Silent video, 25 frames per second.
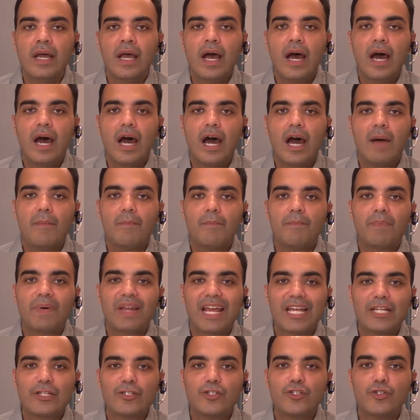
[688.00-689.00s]
but
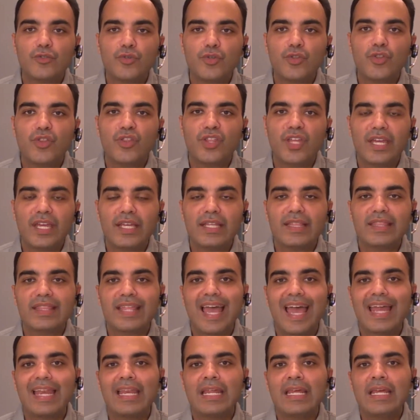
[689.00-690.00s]
I do think
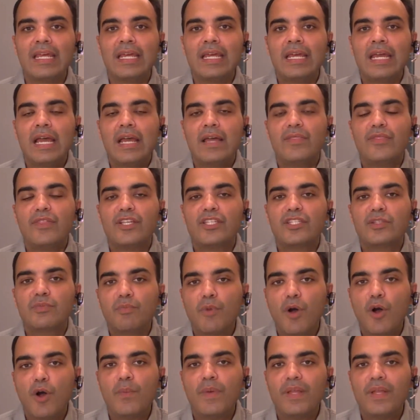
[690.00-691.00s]
that this
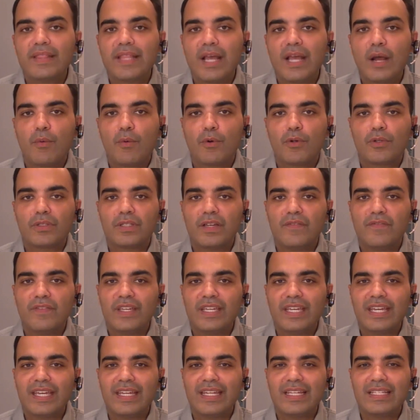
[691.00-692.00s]
moment that we're
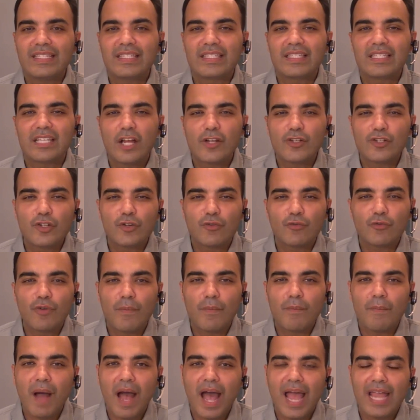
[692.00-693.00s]
living in is such a
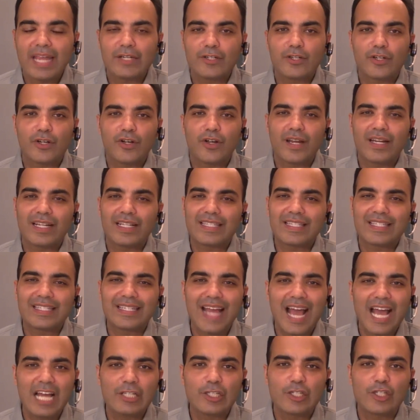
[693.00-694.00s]
reminder, and it's
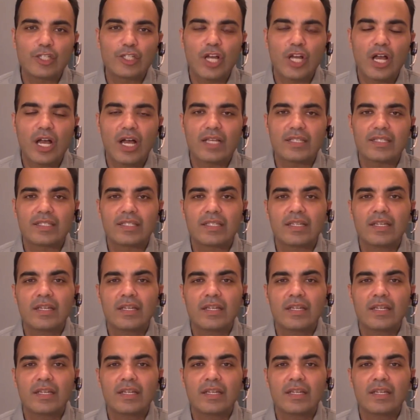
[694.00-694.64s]
not just